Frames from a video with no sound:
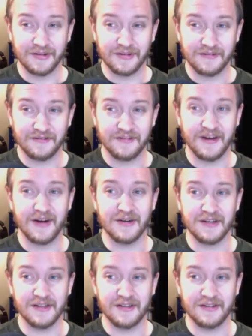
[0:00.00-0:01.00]

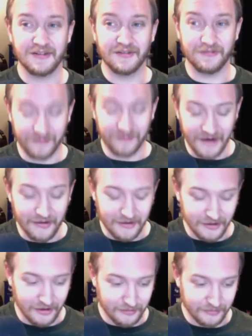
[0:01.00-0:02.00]
Very yeah, very
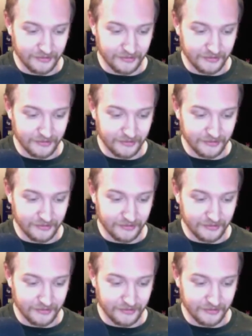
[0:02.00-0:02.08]
humbling. yeah,